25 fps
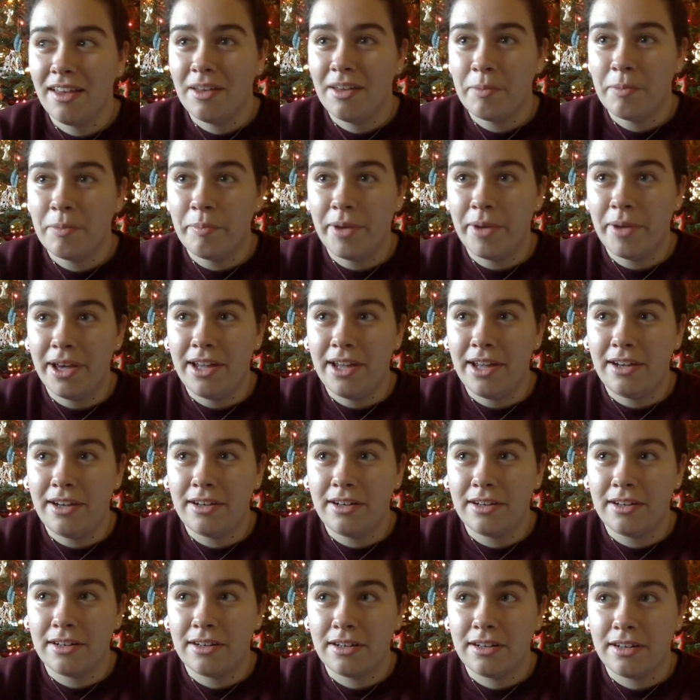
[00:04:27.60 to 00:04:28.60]
But
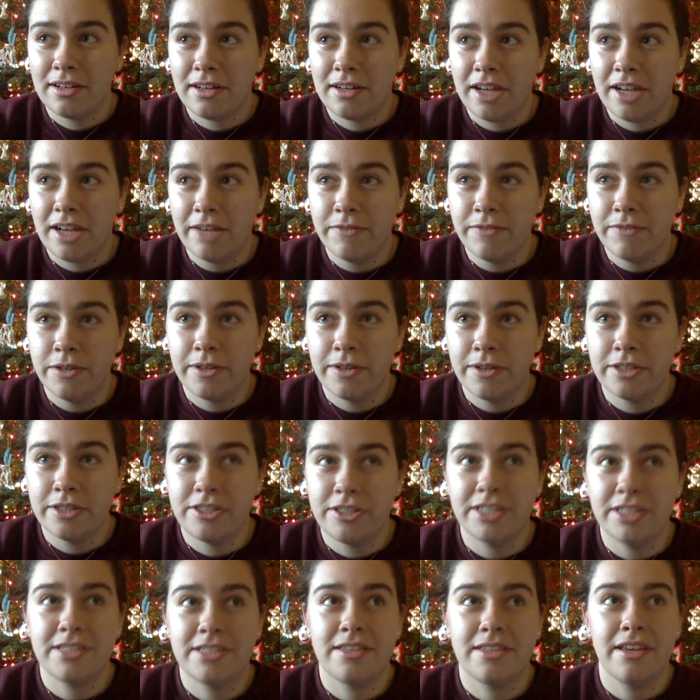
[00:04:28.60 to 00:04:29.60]
if you can
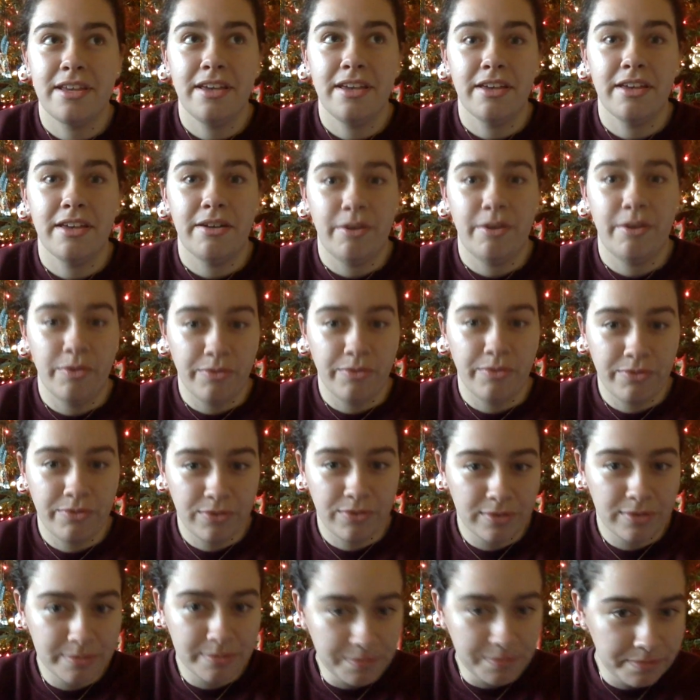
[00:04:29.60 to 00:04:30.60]
just think of
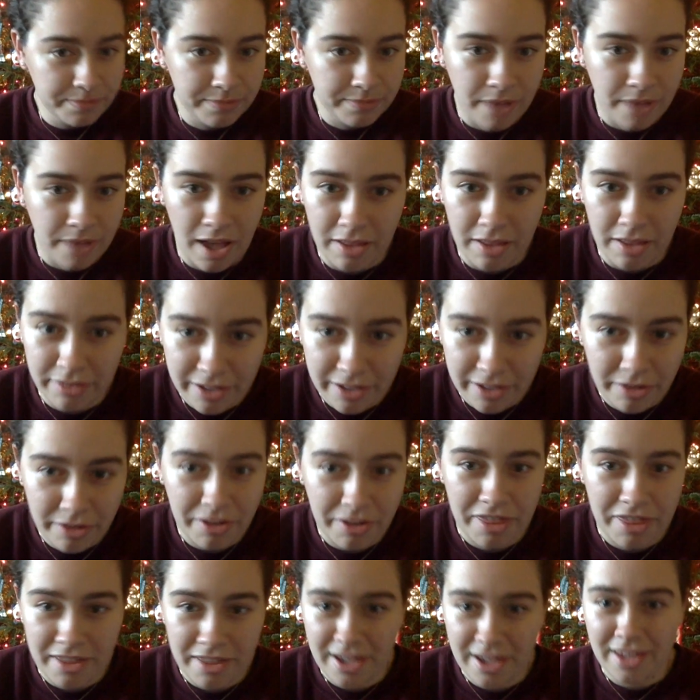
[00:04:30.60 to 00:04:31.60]
a little
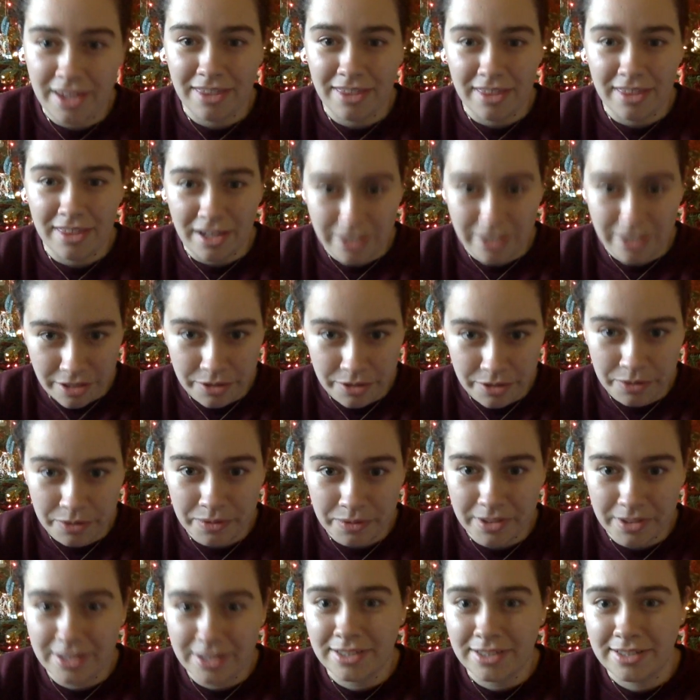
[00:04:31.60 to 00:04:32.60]
thing that you
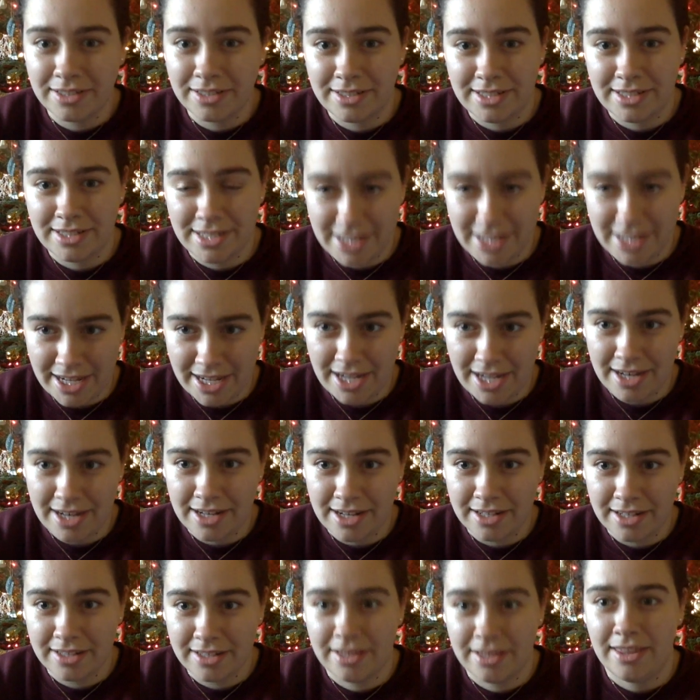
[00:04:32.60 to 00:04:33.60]
did
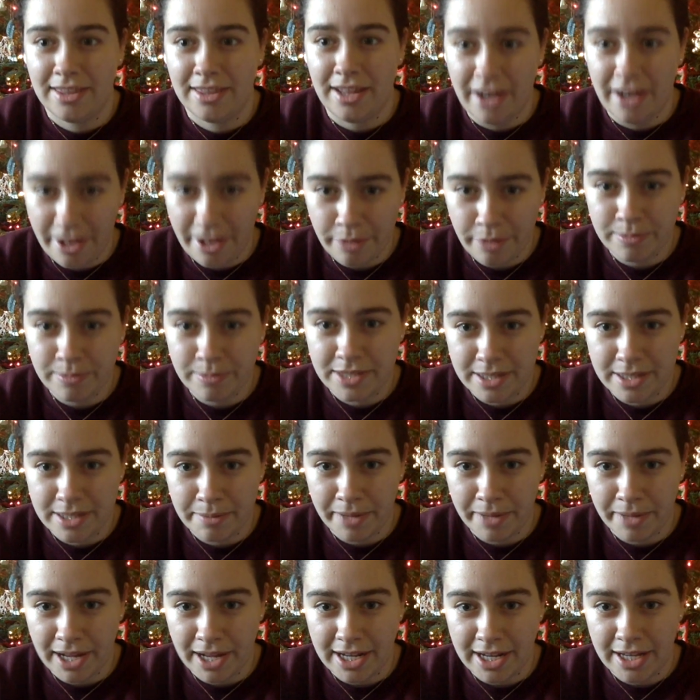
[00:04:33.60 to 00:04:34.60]
that helped
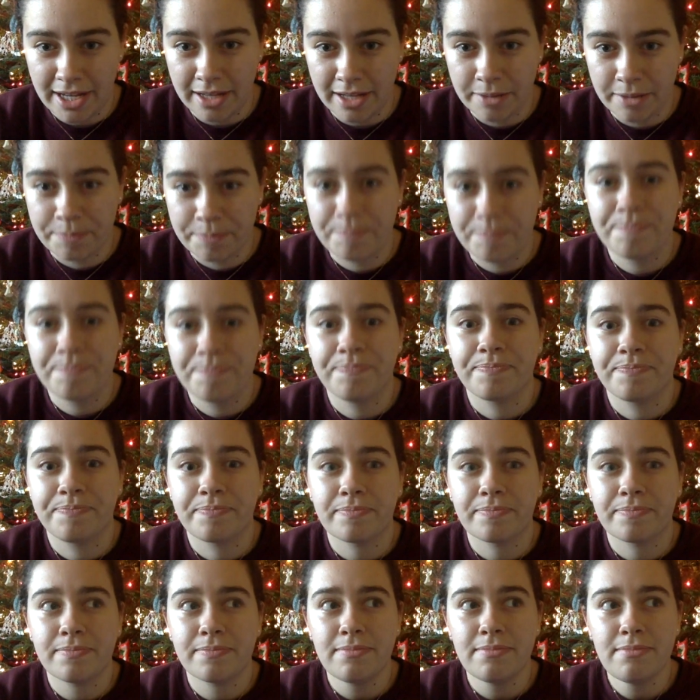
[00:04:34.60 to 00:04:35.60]
somebody,
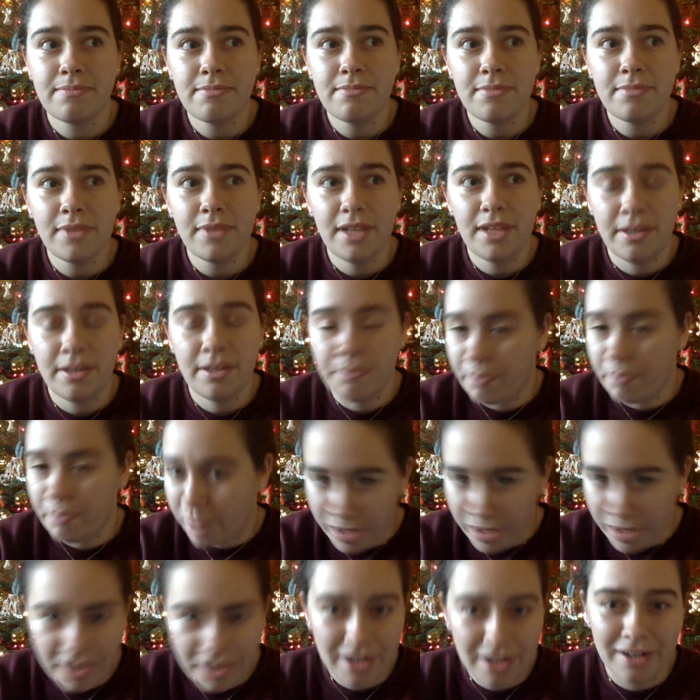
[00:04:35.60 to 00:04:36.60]

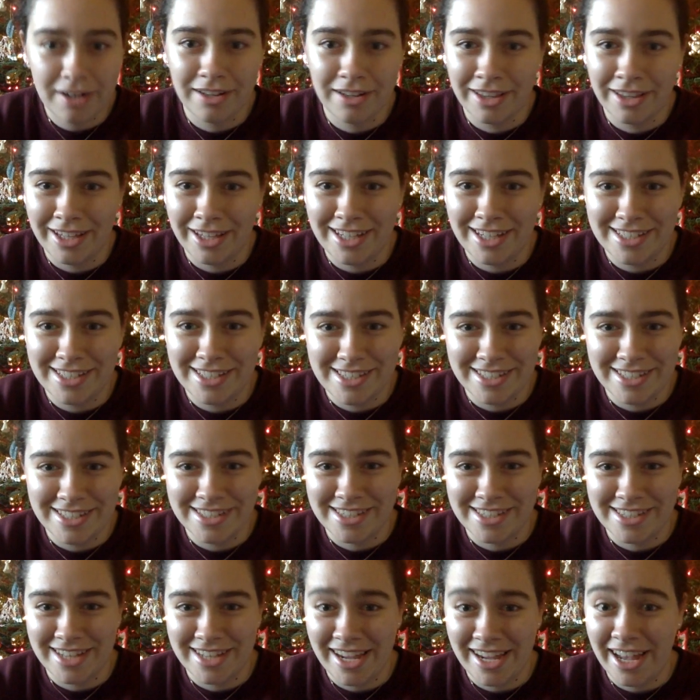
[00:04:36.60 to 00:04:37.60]
put it on a list and
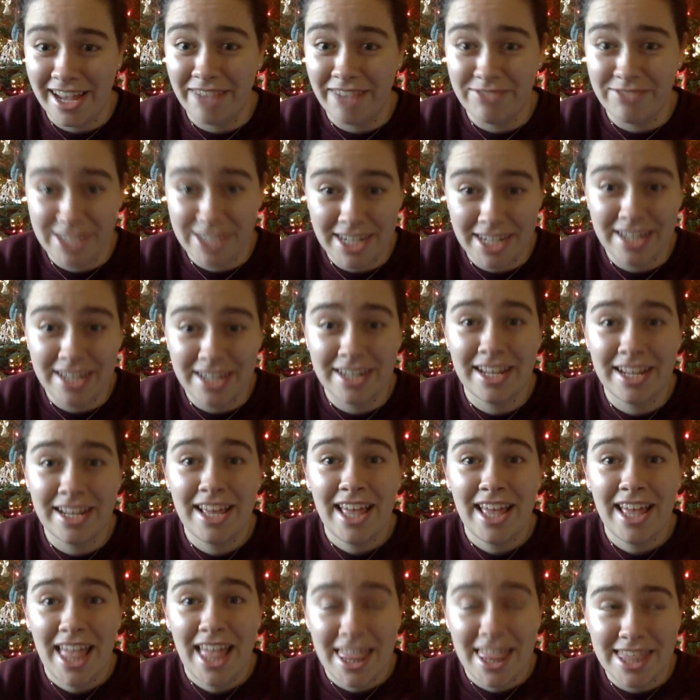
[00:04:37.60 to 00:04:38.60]
say, I've done
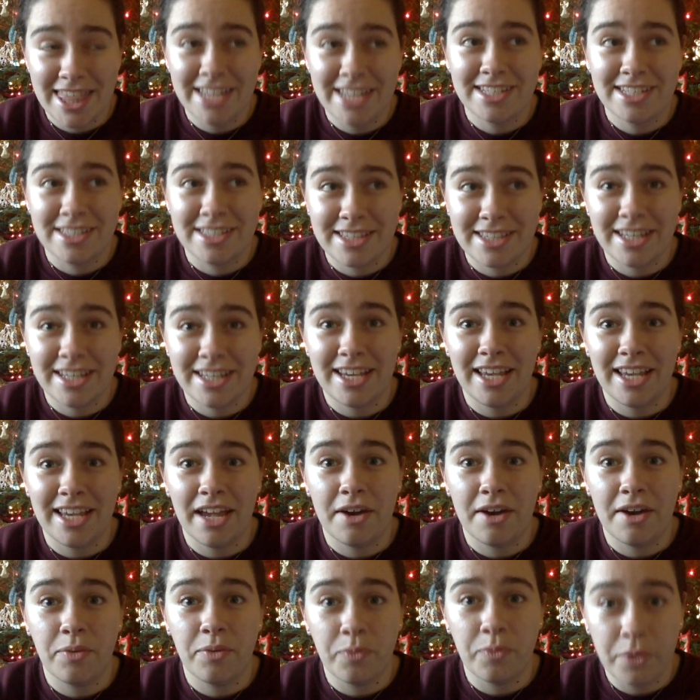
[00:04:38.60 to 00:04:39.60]
this thing, and
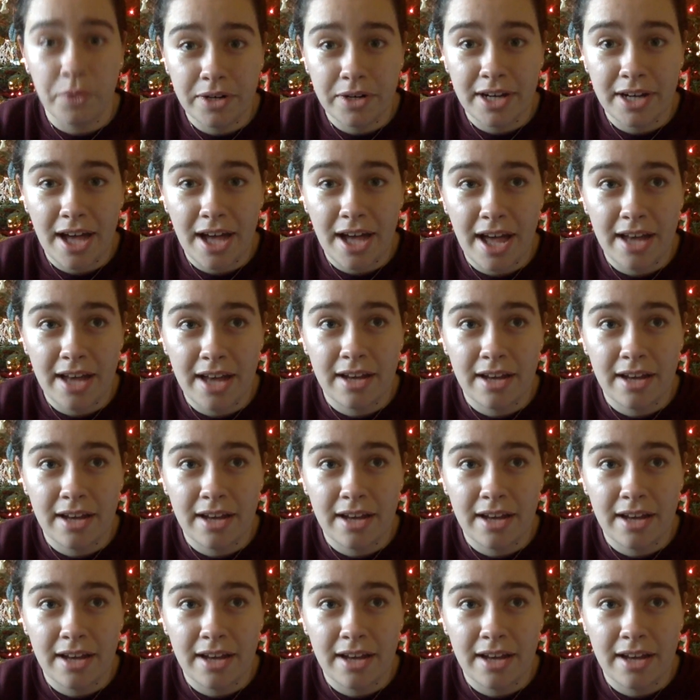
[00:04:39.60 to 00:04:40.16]
it would not,